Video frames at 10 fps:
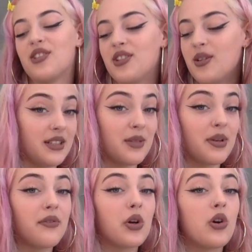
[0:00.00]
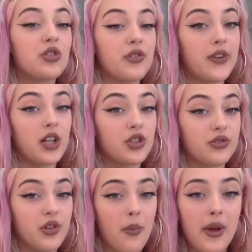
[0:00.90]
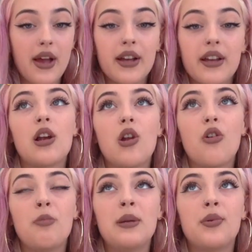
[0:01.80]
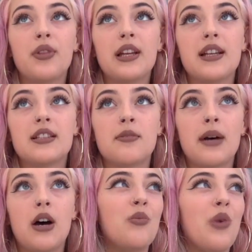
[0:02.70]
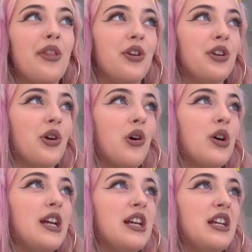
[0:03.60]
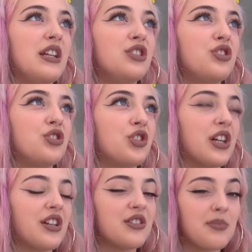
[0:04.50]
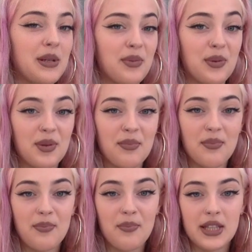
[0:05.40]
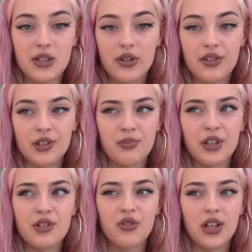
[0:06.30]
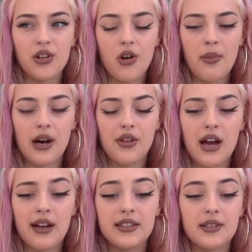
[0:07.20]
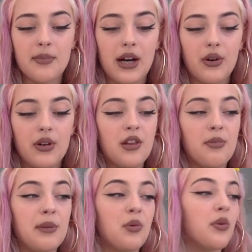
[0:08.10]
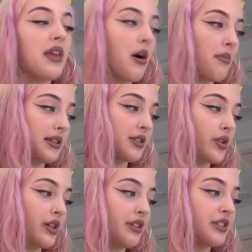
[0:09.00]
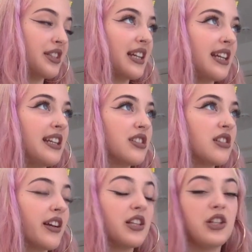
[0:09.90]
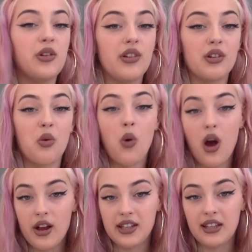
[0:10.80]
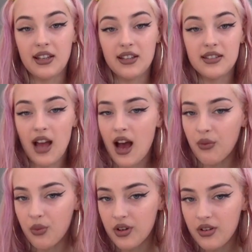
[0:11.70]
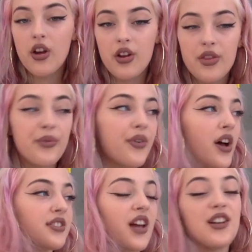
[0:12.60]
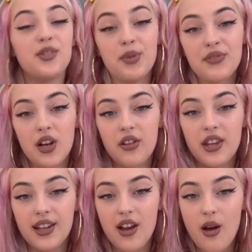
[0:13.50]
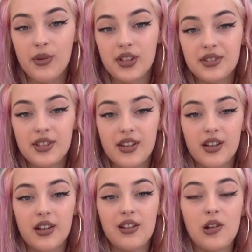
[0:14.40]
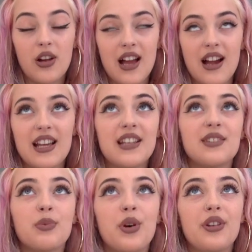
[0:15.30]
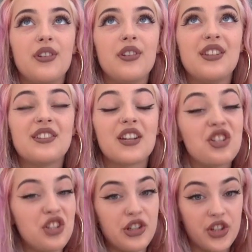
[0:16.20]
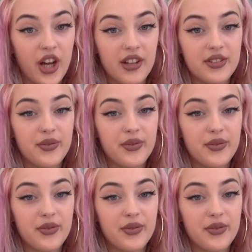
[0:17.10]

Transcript: on them. It's a bit of a controversial topic. A lot of people think it's about whether or not it triggers people with mental illness, but it's really not about that. It's about the people without mental illness thinking it's like cute and quirky to have one. The first item of clothing I wanted to look at is one, it's actually two shirts